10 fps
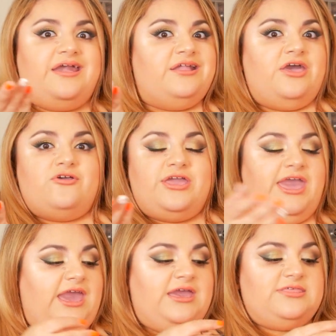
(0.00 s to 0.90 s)
in
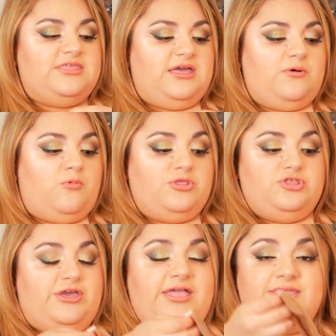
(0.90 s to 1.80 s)
any other case,
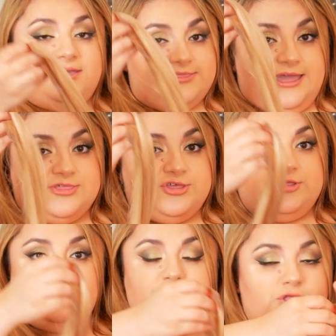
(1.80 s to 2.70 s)
once you get the
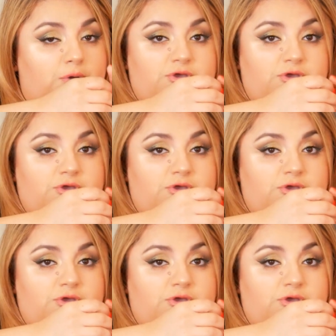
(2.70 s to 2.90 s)
extensions,